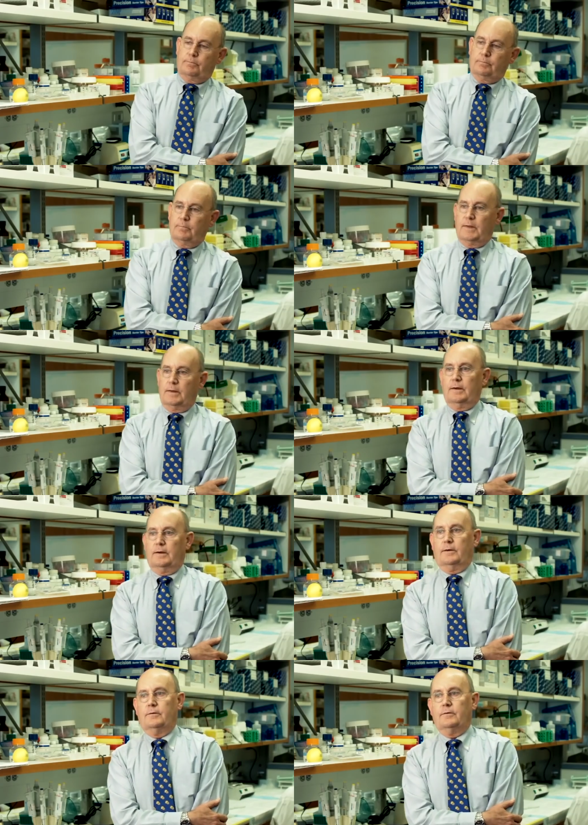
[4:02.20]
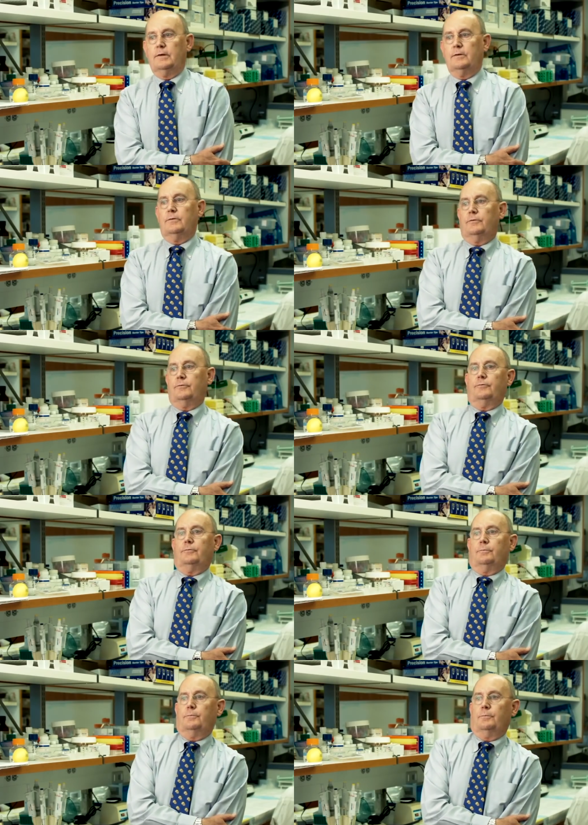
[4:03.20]
I've been in this
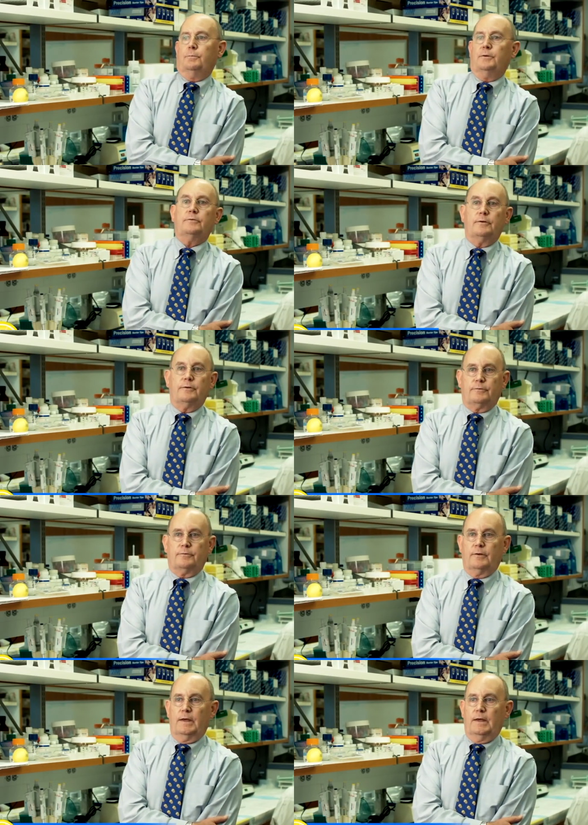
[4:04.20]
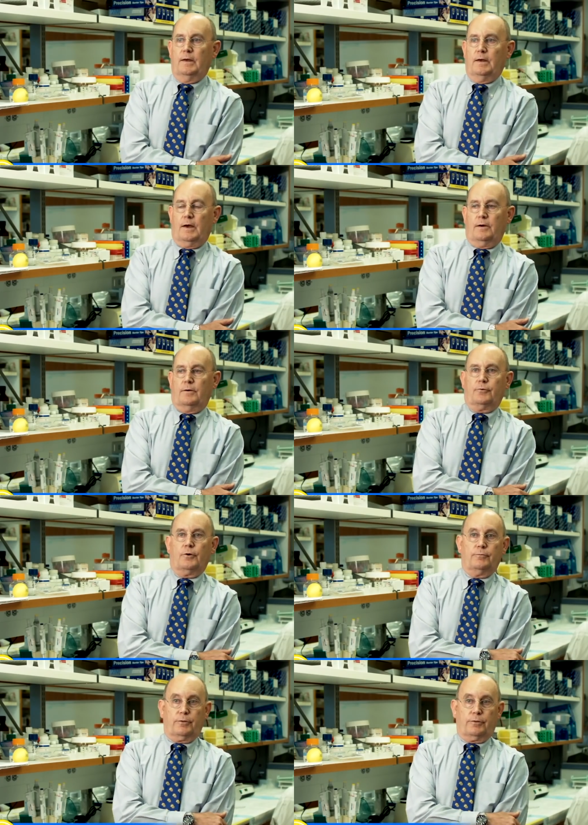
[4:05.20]
business uh,
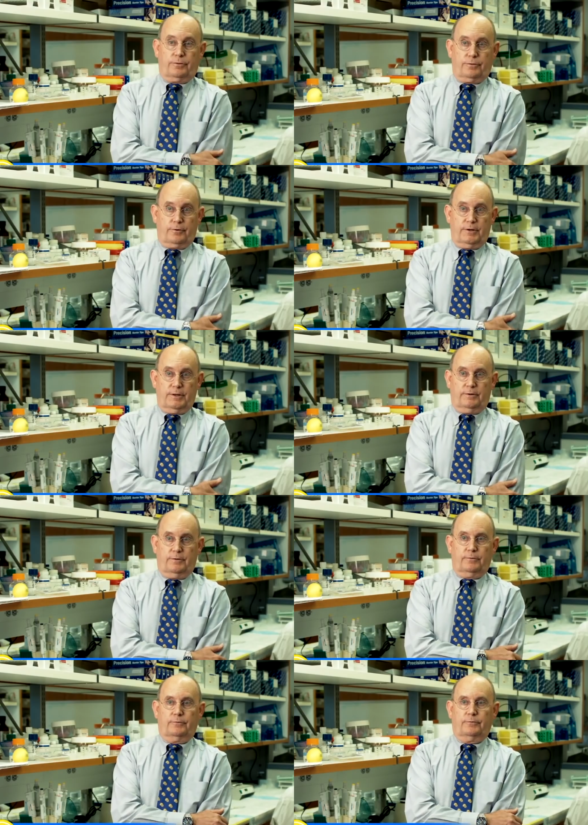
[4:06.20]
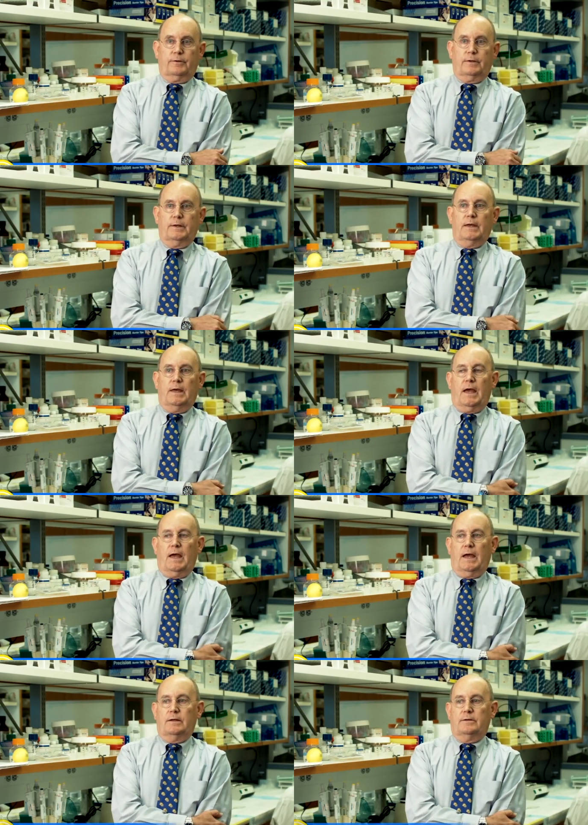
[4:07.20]
for over 30 years,
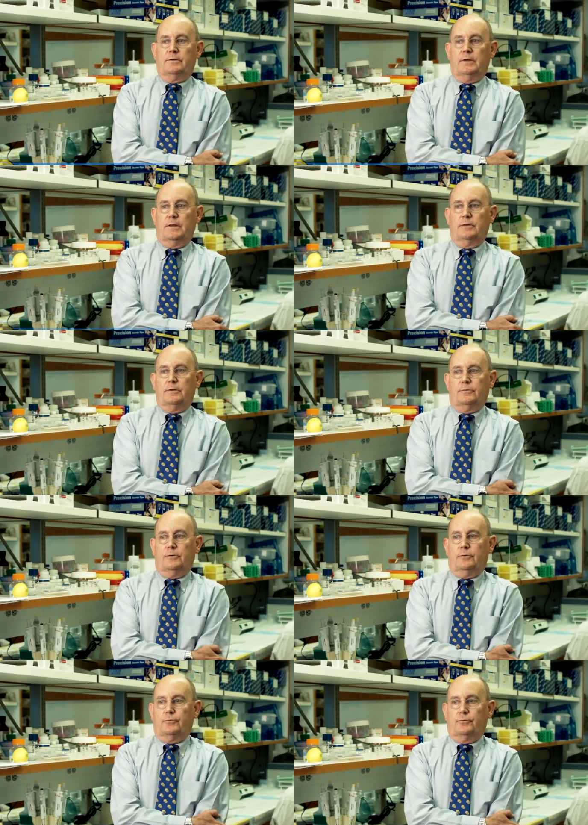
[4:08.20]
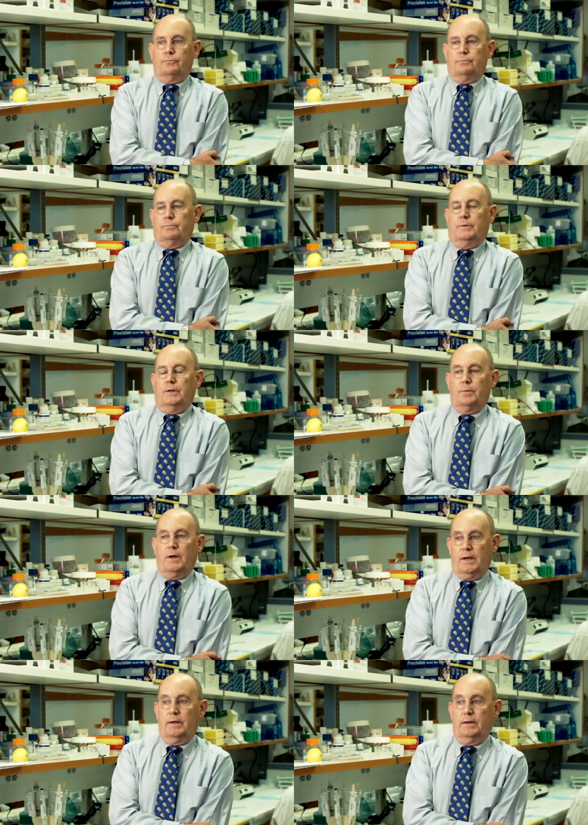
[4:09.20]
and this is, in
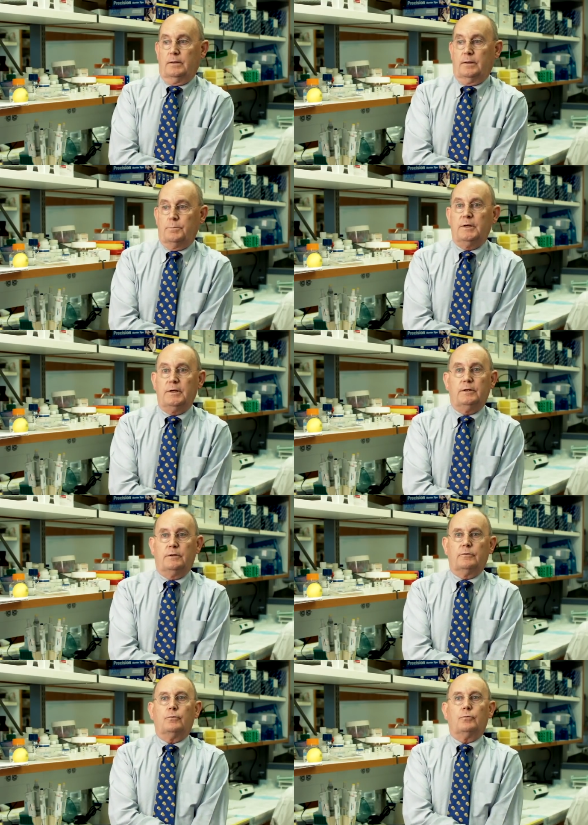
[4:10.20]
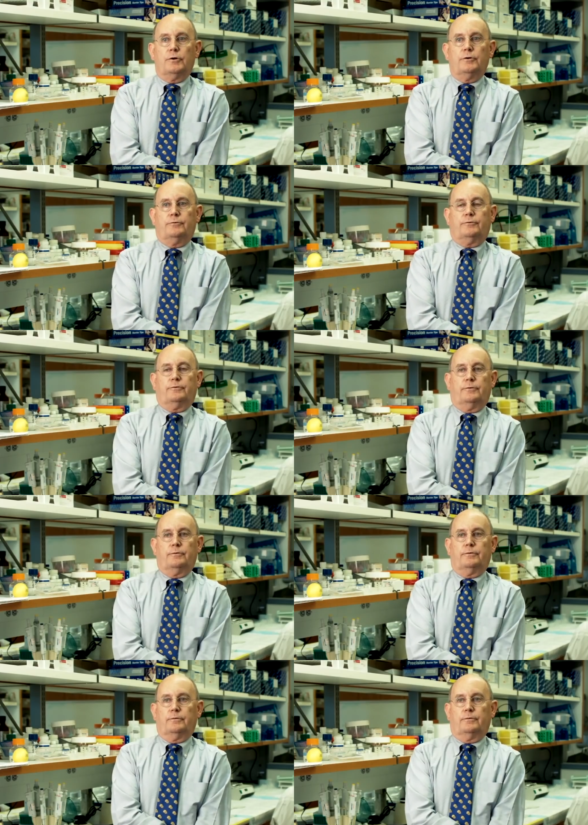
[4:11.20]
my opinion, the worst
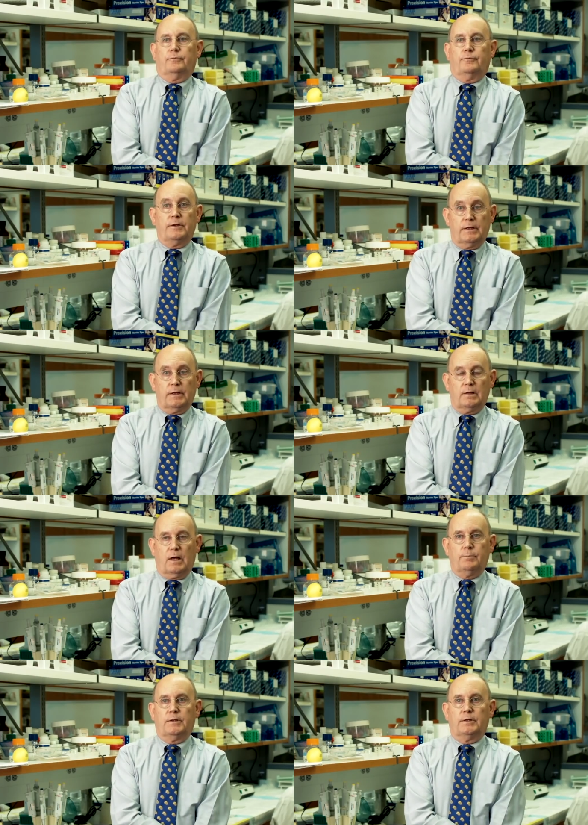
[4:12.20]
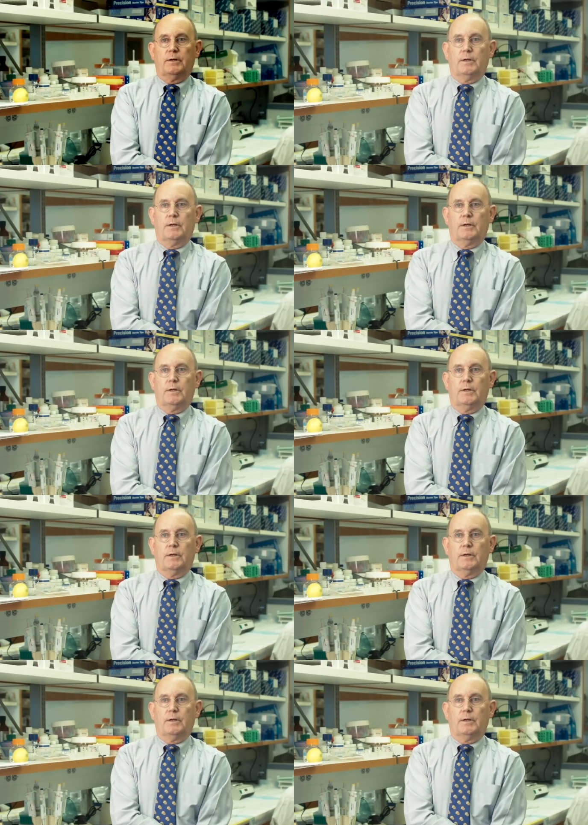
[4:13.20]
uh, funding climate